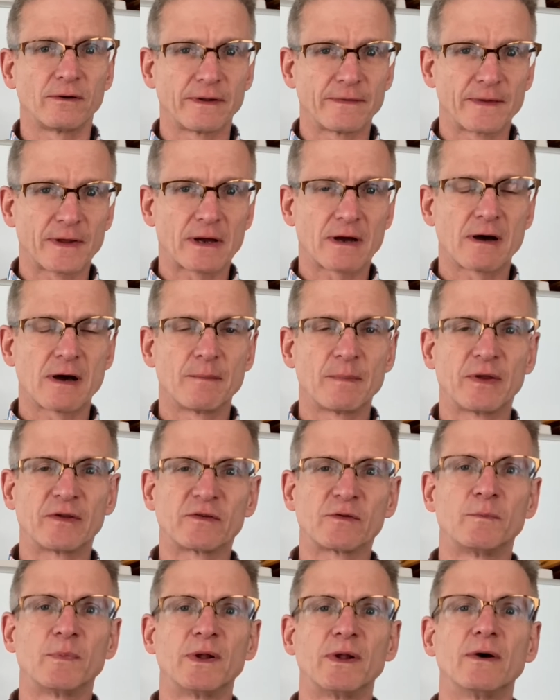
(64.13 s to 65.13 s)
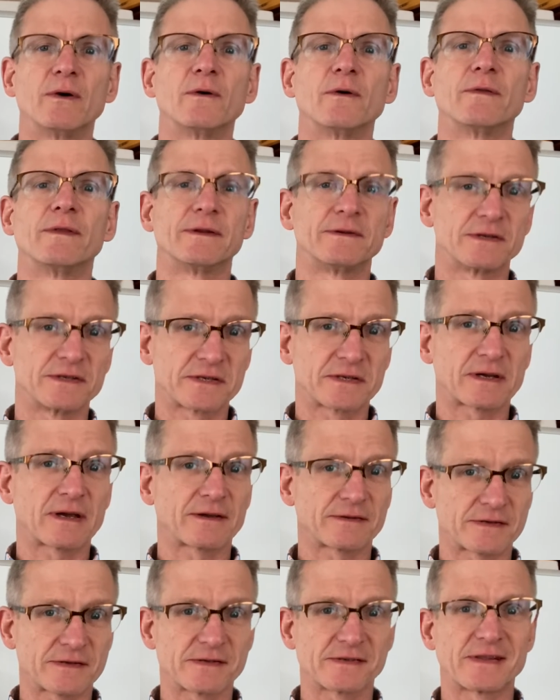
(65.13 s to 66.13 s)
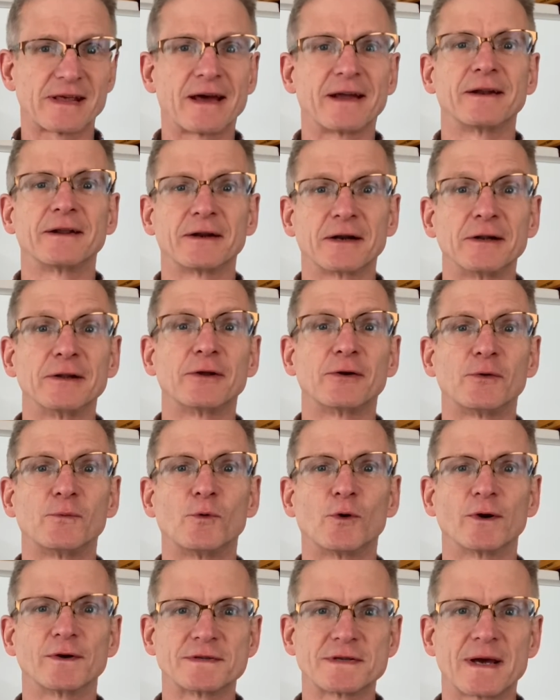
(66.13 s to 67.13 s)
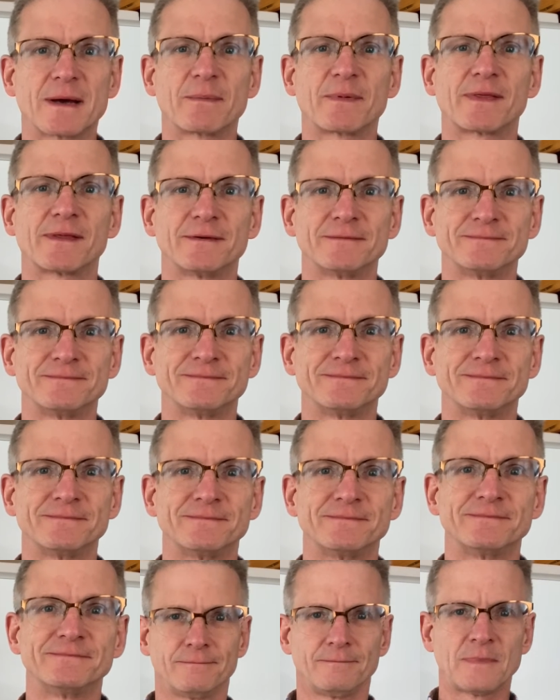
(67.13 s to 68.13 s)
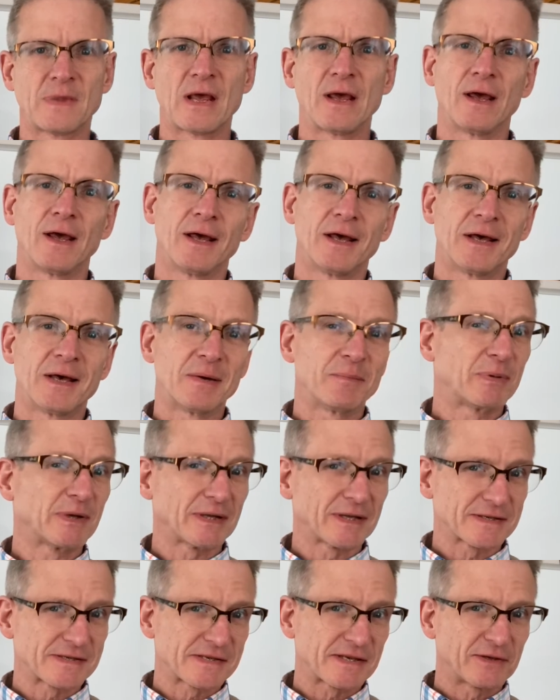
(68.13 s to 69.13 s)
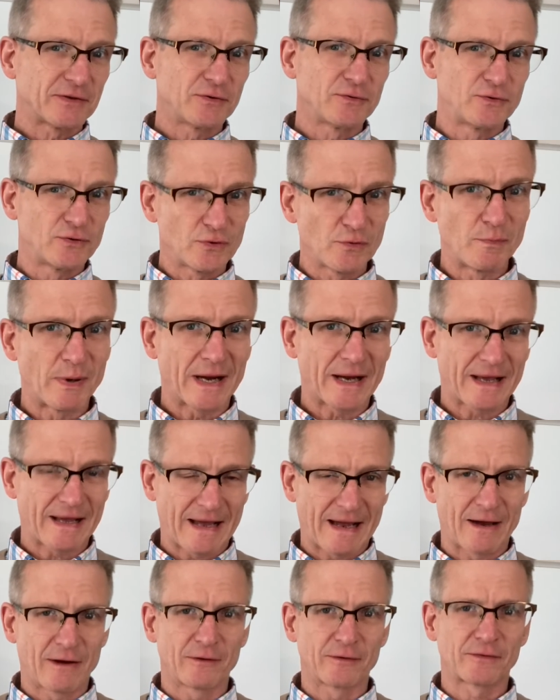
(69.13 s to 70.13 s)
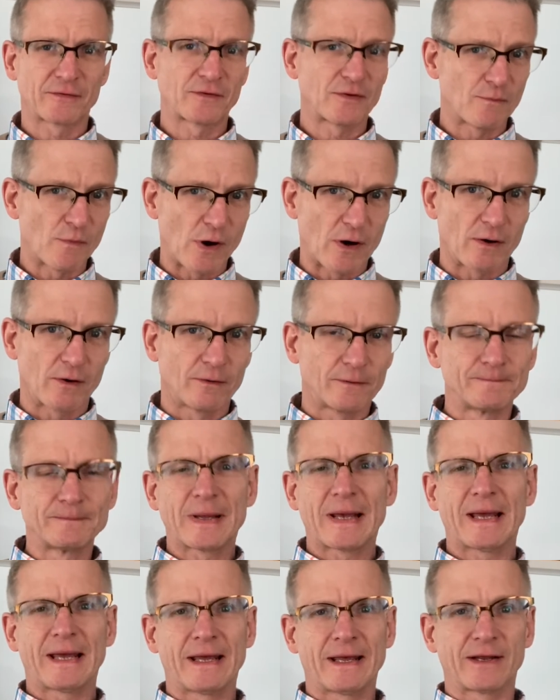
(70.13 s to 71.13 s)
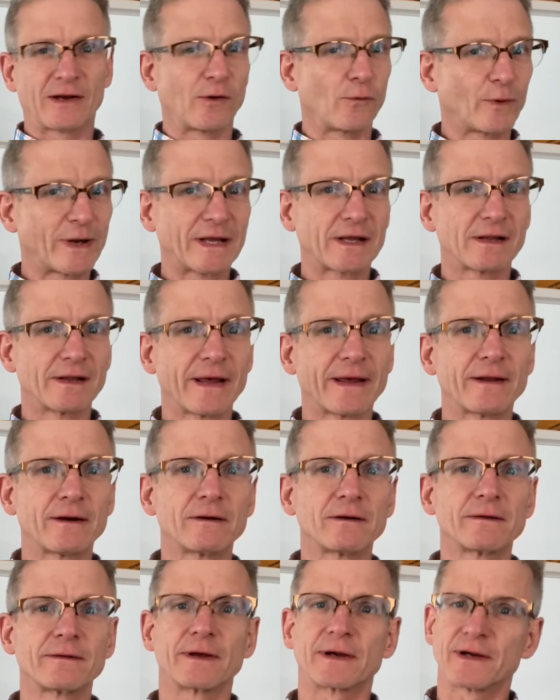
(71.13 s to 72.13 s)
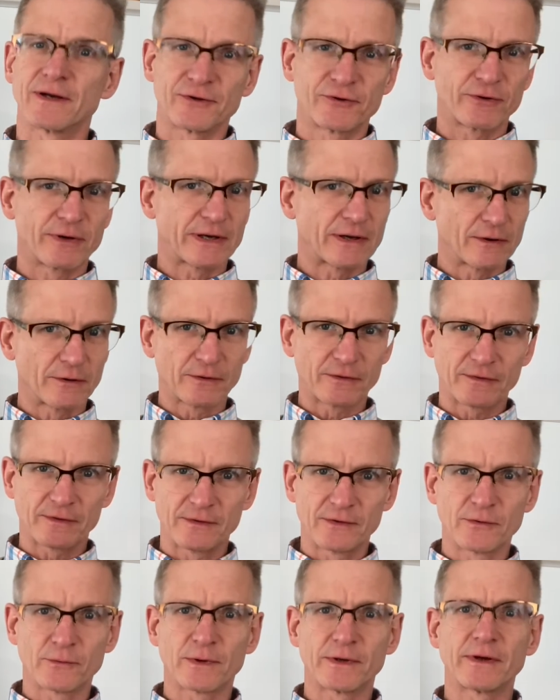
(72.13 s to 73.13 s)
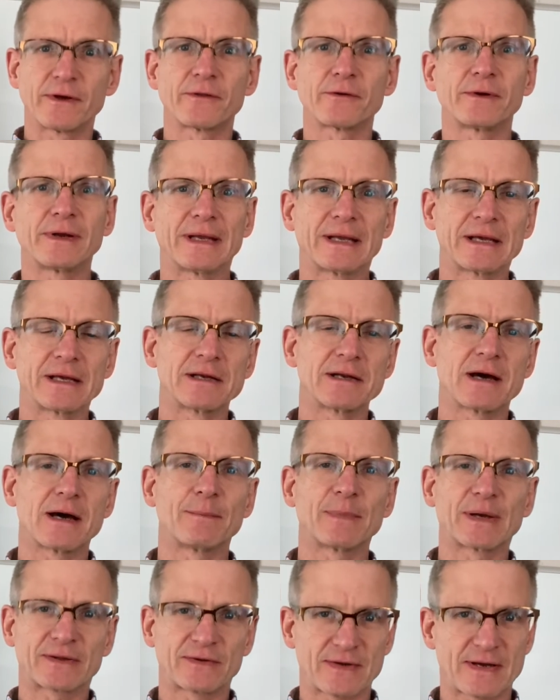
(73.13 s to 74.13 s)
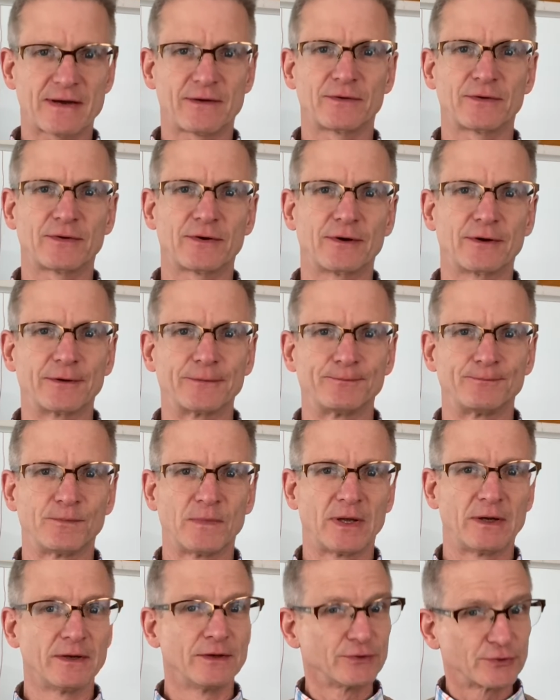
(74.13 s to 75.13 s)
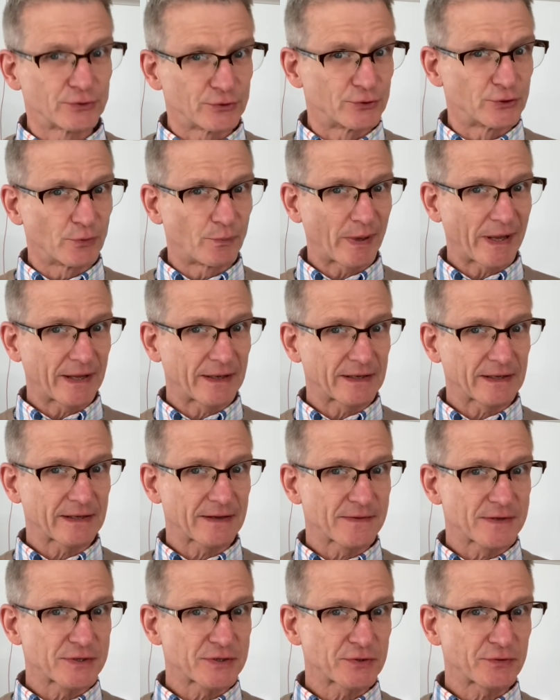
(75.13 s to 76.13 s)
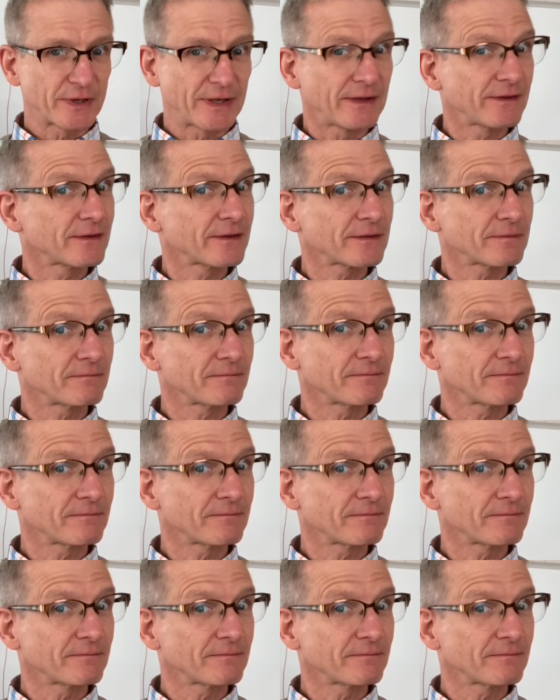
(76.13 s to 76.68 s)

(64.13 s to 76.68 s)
in the comments below that discusses that in a little more depth. But let's say you do buy a house tomorrow, and a week later, the country goes into another economic downturn. Should you panic in the streets?